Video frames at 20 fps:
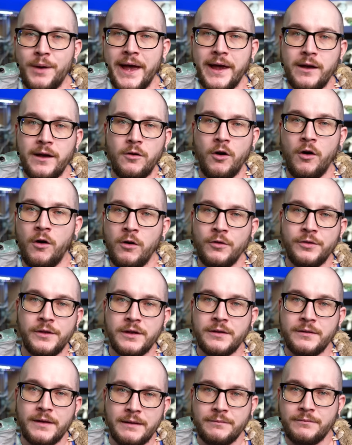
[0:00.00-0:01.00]
buy all
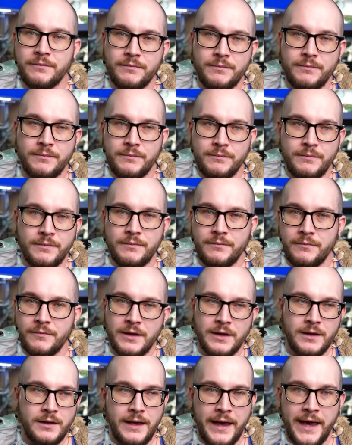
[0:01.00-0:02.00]
the
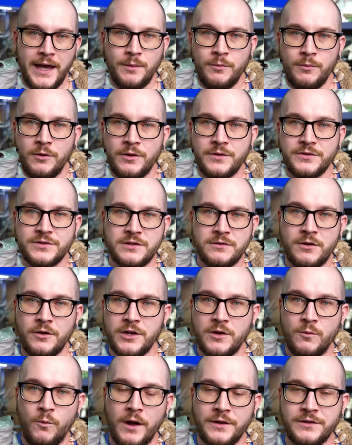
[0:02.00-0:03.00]
animals, you know
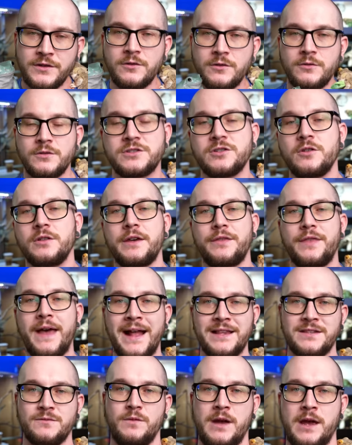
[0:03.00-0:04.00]
you want to. So like
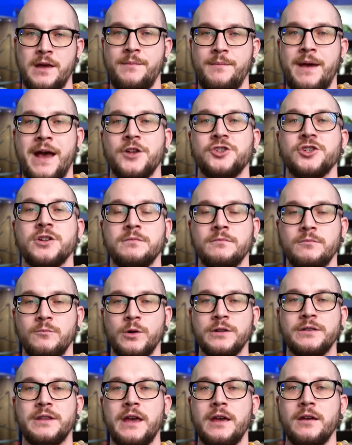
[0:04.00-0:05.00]
that's, I imagine,
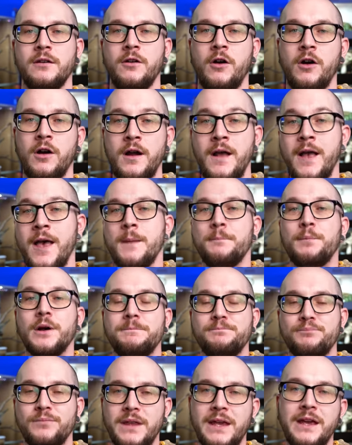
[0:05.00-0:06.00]
what they are.
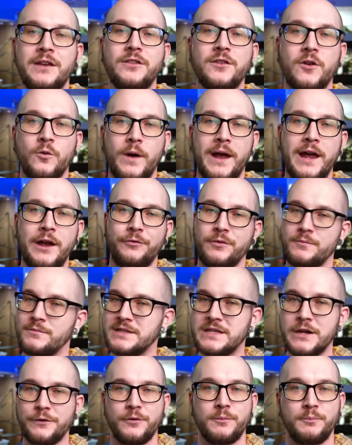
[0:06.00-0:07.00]
But either way, from
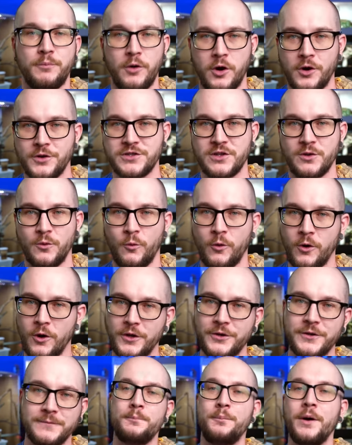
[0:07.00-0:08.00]
different parts of the
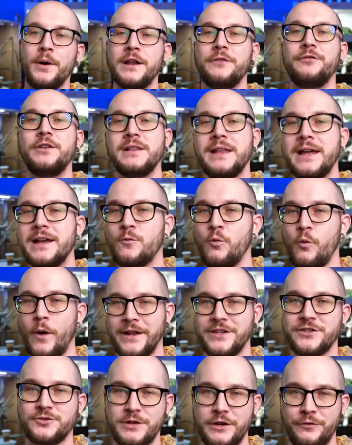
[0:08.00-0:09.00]
world. But if you like
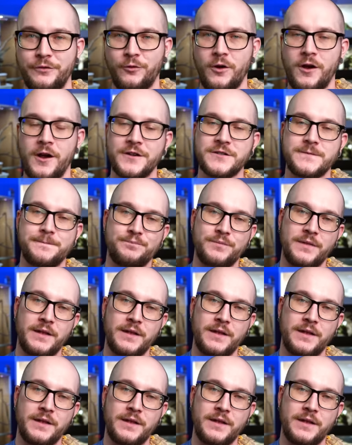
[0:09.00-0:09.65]
white tree frogs,